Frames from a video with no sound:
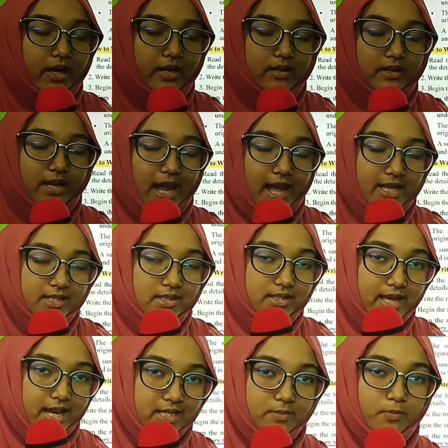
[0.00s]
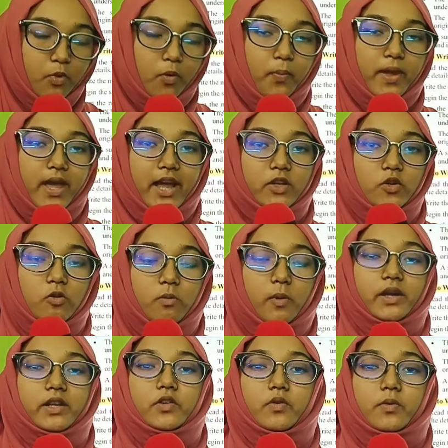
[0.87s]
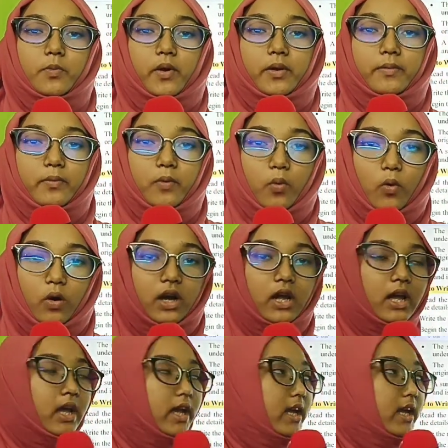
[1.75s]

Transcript: class textbook PI 2.3.4